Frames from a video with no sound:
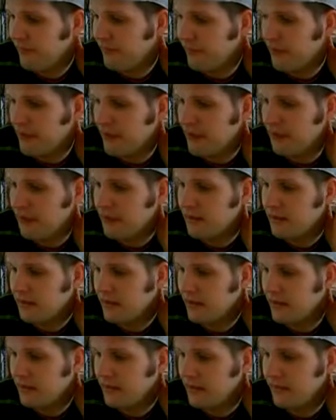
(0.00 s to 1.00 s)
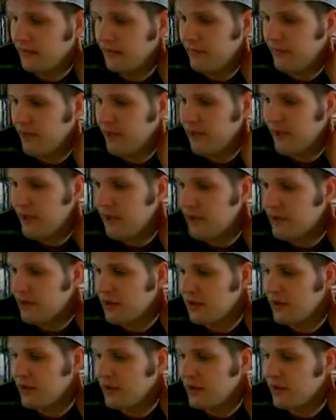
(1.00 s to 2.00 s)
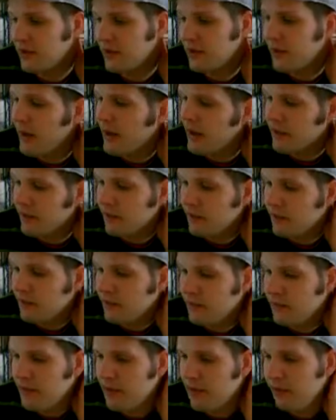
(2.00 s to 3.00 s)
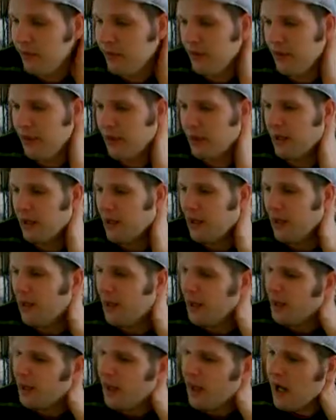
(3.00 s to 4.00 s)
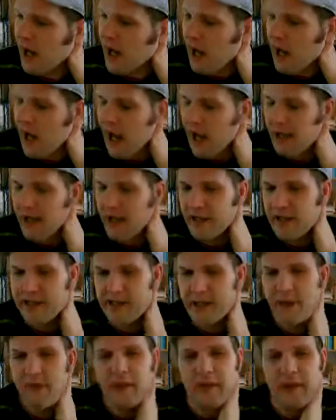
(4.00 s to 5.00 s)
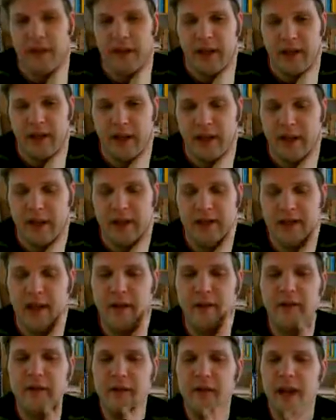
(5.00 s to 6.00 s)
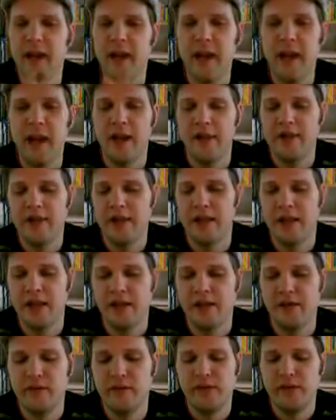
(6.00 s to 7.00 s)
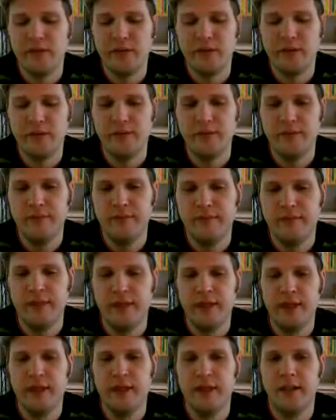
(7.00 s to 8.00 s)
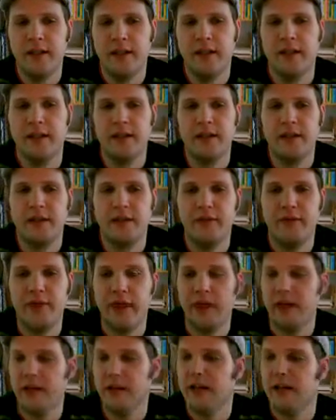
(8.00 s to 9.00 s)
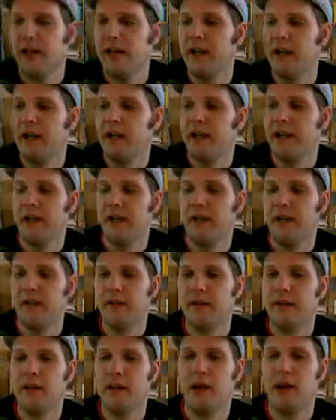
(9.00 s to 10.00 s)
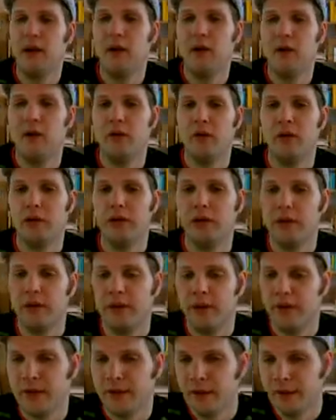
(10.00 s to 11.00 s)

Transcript: like financially independent from them, and that's something they have to get used to. And the fact that I can now